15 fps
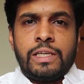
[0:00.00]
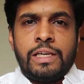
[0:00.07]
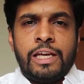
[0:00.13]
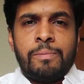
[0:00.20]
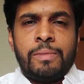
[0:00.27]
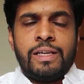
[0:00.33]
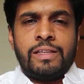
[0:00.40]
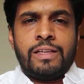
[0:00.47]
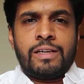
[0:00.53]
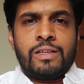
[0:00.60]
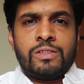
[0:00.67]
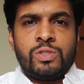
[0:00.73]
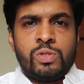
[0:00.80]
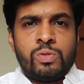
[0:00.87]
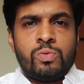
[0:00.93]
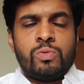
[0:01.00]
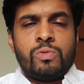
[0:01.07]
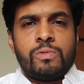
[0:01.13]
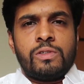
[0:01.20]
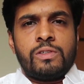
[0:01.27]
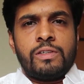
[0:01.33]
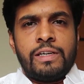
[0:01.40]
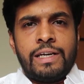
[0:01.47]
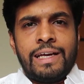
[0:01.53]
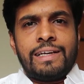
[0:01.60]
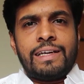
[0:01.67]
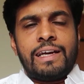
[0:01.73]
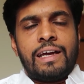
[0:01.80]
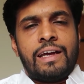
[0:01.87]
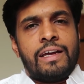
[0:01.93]
namely, there are two:
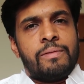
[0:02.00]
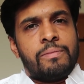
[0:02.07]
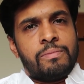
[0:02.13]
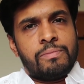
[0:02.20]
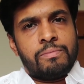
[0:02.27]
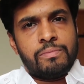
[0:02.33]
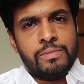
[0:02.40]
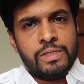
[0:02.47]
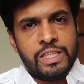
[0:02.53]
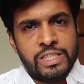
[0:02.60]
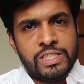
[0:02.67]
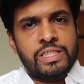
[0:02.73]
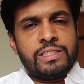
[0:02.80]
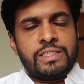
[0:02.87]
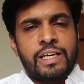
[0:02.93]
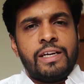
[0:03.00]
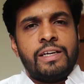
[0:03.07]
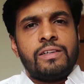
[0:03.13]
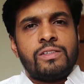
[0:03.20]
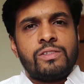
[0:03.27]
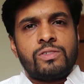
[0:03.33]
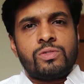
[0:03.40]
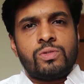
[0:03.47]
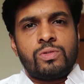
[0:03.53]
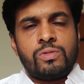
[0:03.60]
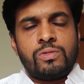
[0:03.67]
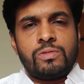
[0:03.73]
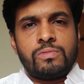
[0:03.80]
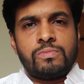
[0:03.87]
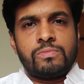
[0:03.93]
deck and engine side.
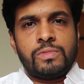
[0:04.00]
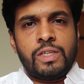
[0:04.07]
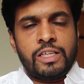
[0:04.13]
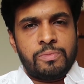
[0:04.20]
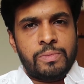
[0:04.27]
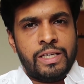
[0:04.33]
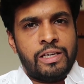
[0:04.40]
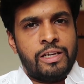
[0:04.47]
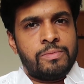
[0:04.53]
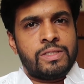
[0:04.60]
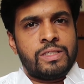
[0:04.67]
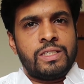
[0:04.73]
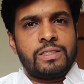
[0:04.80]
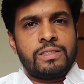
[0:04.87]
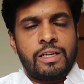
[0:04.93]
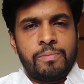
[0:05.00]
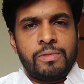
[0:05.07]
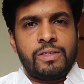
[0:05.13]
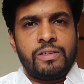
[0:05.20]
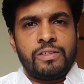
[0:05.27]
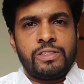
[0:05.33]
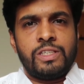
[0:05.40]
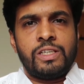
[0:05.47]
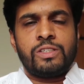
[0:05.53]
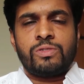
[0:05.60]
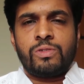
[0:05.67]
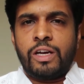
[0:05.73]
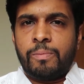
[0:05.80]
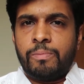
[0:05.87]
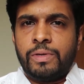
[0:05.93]
So as my name suggests, I'm third engineer,
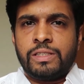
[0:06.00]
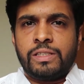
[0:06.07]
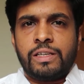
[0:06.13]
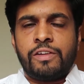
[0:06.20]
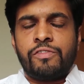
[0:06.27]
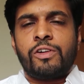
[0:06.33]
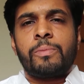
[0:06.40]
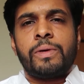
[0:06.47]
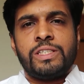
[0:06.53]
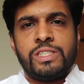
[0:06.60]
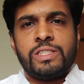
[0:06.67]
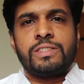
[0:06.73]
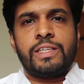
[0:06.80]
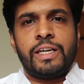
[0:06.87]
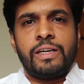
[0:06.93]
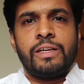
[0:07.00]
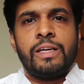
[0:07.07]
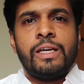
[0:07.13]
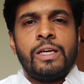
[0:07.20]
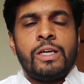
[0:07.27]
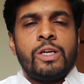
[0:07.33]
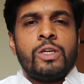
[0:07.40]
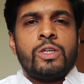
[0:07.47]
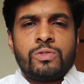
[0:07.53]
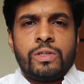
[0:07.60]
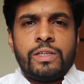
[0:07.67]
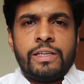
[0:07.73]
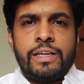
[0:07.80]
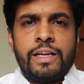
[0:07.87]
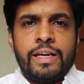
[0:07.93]
so I'm basically from engine side. So
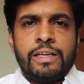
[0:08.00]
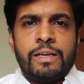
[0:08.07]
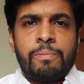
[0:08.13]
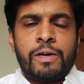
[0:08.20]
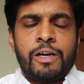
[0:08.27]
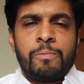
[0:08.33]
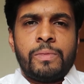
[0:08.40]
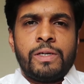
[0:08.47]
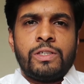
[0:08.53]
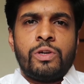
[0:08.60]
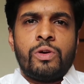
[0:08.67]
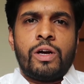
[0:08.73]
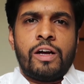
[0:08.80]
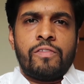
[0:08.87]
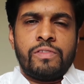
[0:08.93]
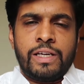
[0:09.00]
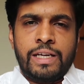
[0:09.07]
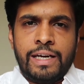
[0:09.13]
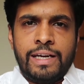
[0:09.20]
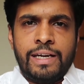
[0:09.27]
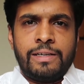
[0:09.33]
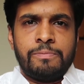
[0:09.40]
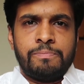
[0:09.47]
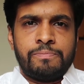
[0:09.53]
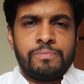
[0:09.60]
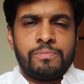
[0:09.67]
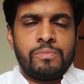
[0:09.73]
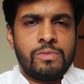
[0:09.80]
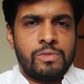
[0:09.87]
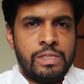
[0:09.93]
in deck department you have the
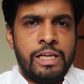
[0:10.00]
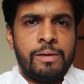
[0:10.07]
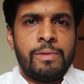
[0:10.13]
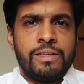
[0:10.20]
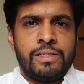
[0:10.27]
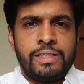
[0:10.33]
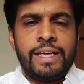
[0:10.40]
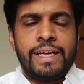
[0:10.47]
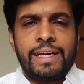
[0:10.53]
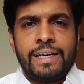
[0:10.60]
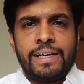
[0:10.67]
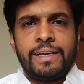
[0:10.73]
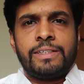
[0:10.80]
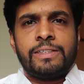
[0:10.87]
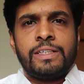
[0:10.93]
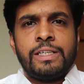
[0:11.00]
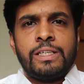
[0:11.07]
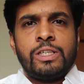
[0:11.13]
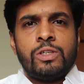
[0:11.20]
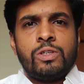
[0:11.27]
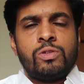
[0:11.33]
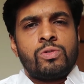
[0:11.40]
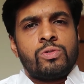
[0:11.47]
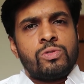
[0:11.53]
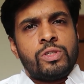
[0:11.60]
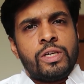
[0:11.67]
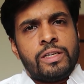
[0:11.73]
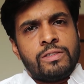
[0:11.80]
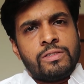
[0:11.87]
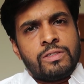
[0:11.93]
cadet, namely the deck cadet, who
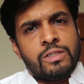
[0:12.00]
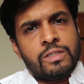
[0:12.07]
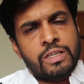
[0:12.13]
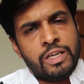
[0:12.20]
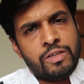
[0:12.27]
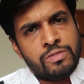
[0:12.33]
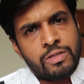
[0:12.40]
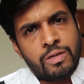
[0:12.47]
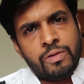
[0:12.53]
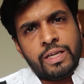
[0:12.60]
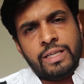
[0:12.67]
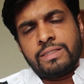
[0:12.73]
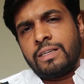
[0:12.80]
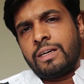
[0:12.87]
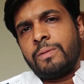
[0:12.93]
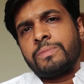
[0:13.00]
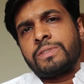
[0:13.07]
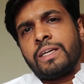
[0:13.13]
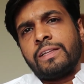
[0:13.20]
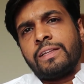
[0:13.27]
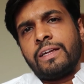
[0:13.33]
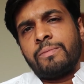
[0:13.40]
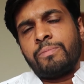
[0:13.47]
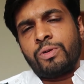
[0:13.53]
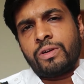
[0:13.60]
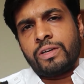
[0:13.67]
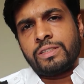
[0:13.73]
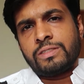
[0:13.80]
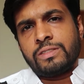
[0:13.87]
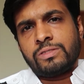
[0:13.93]
then gives out exams and then
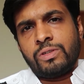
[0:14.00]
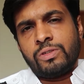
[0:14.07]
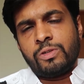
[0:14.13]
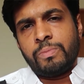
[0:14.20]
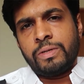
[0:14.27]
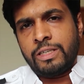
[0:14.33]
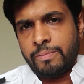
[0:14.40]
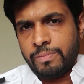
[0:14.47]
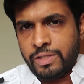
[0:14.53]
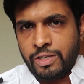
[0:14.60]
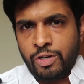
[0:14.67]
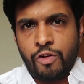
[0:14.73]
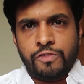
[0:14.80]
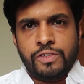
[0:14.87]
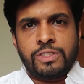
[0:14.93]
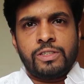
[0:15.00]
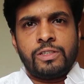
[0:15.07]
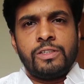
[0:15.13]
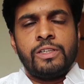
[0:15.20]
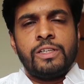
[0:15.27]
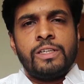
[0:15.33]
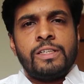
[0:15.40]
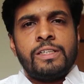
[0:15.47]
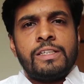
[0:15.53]
progresses on to become third officer,